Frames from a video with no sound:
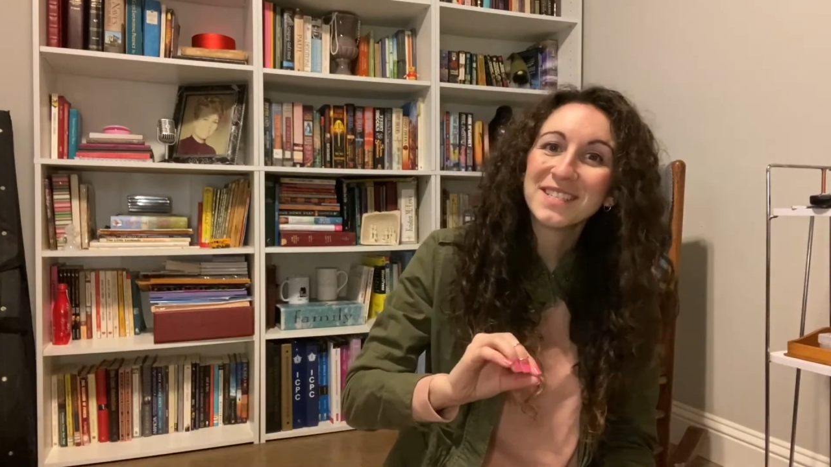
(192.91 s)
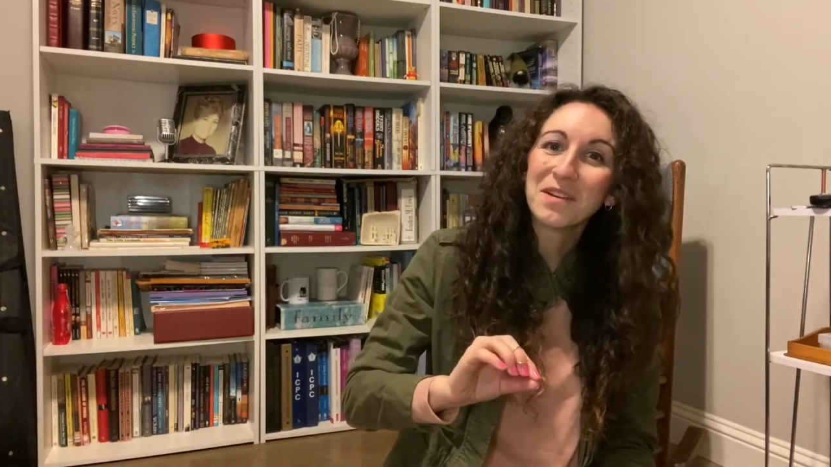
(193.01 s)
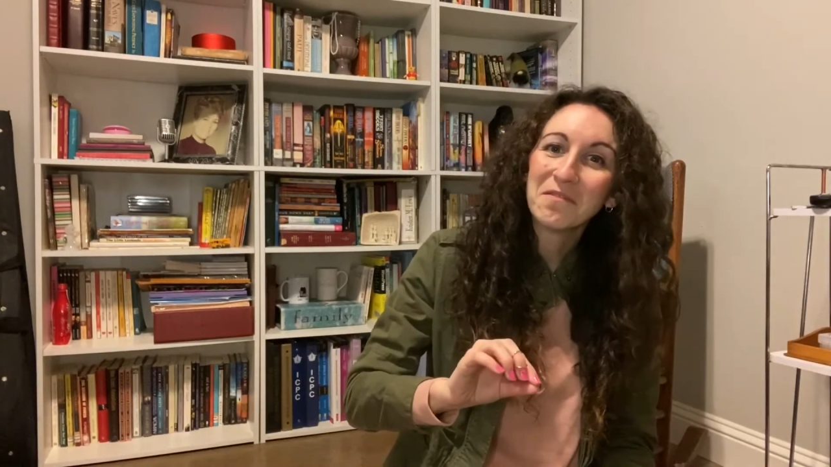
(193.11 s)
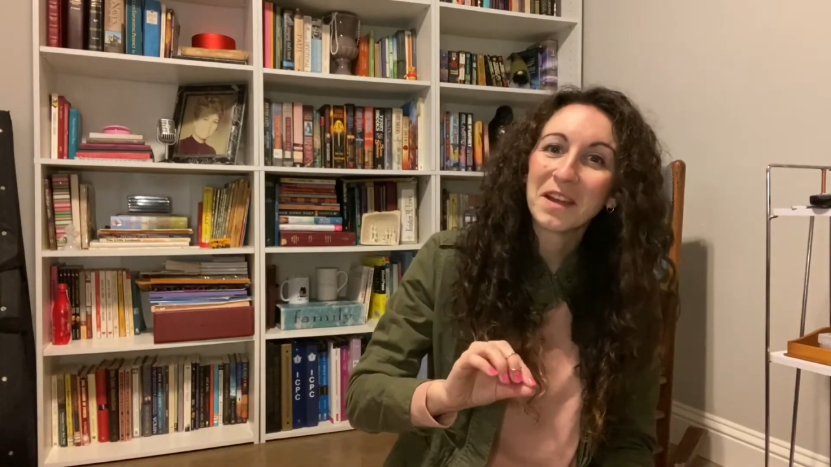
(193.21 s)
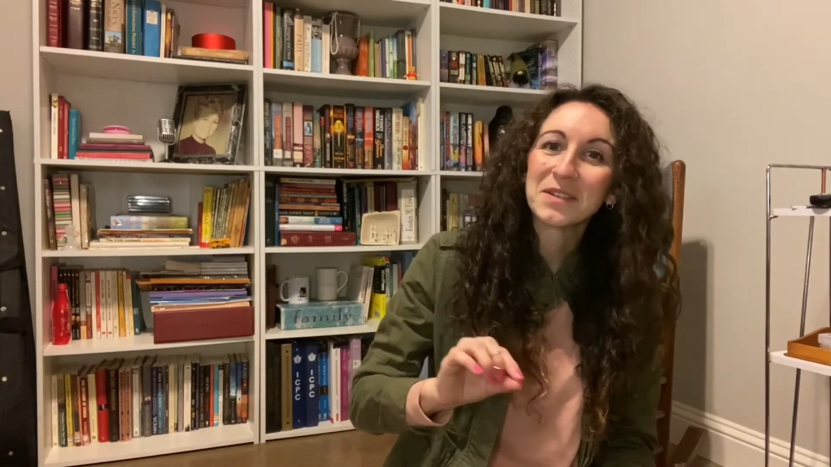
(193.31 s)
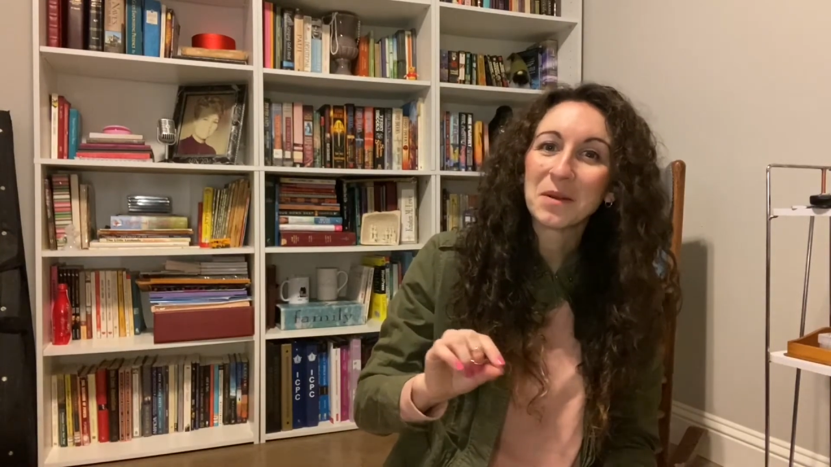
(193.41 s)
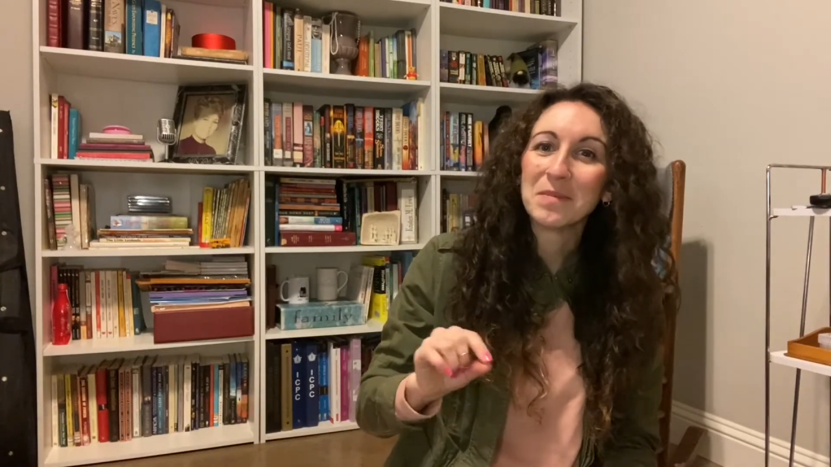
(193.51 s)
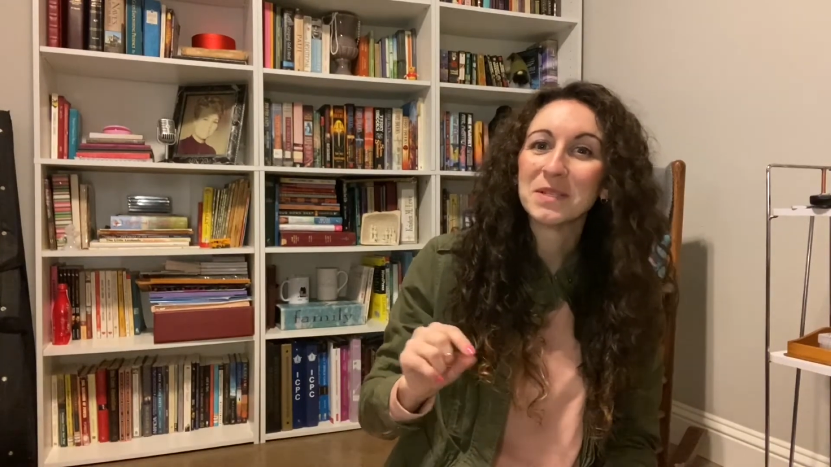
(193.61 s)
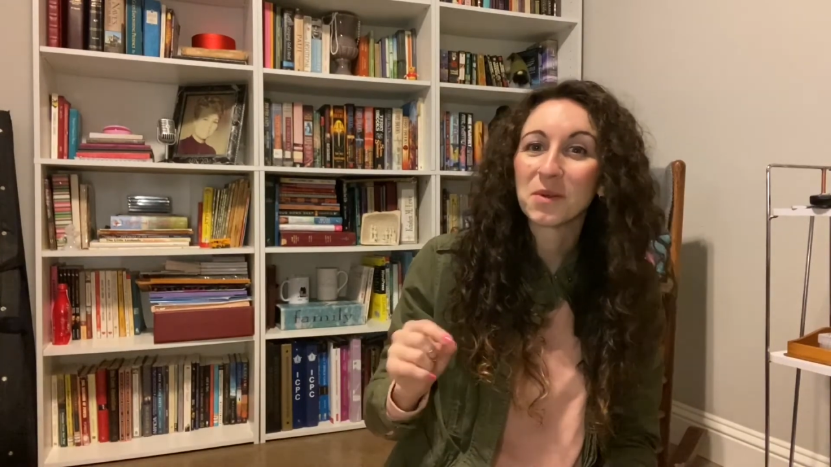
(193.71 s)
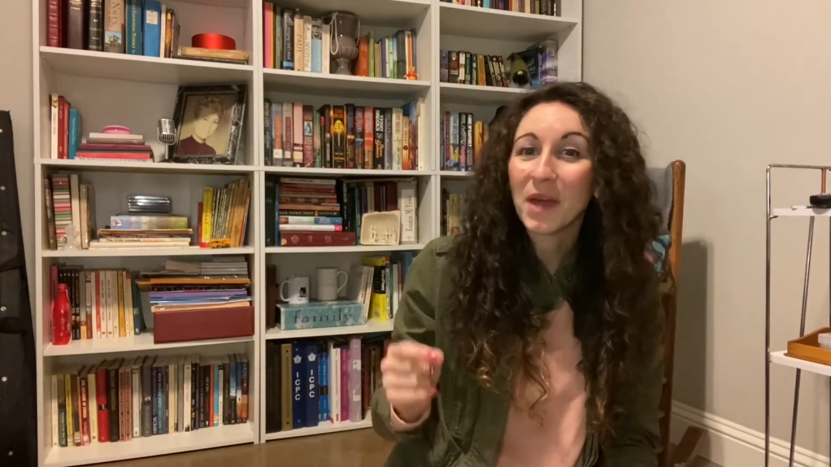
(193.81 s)
affect our
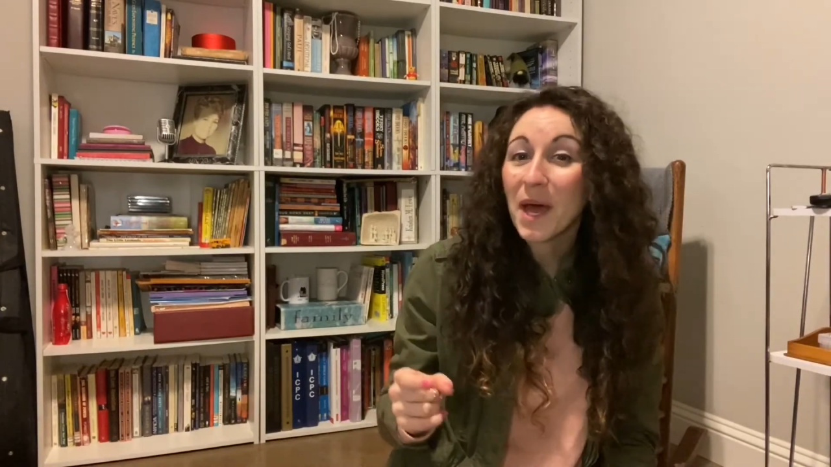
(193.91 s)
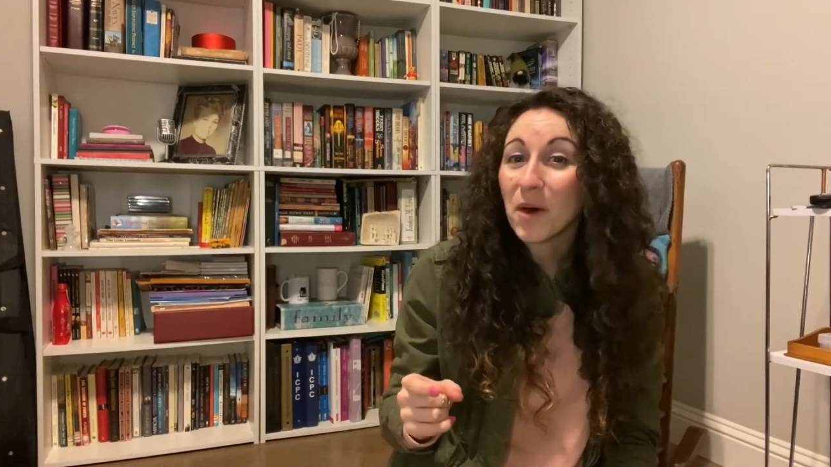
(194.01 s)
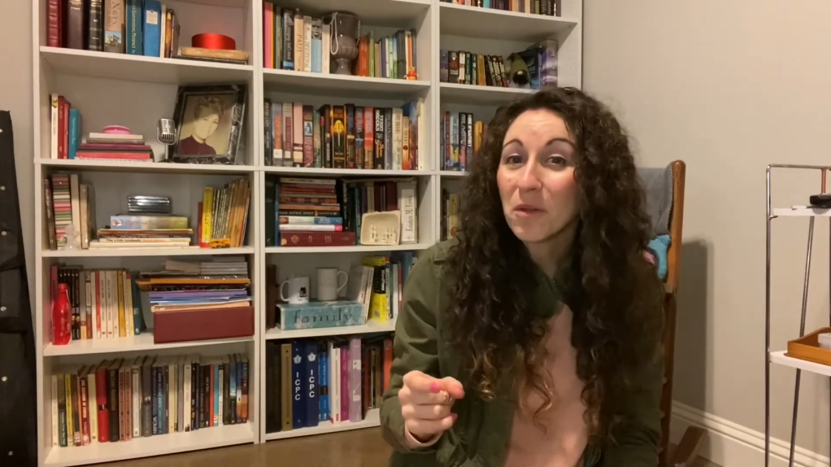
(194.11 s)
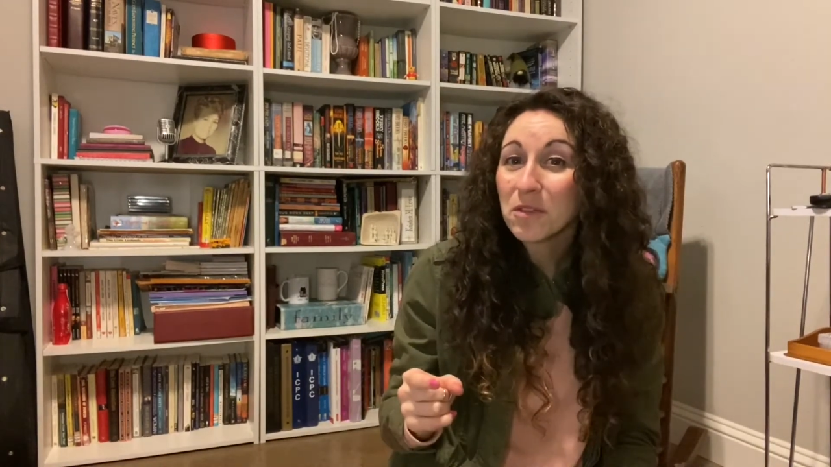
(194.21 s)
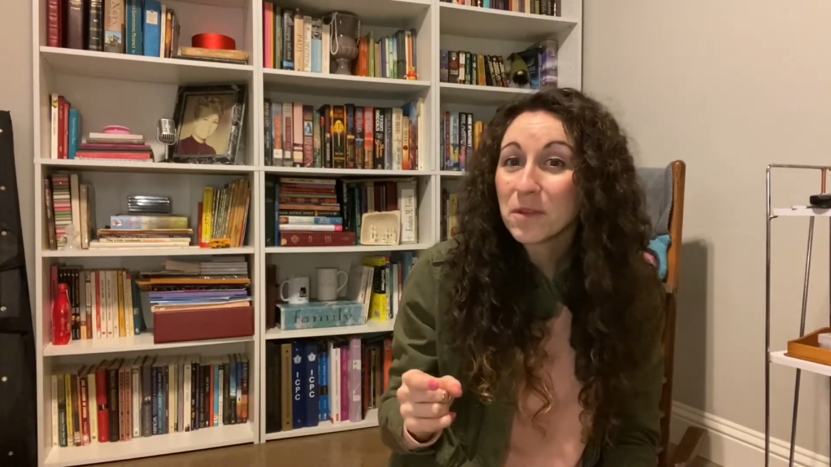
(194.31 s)
mental health?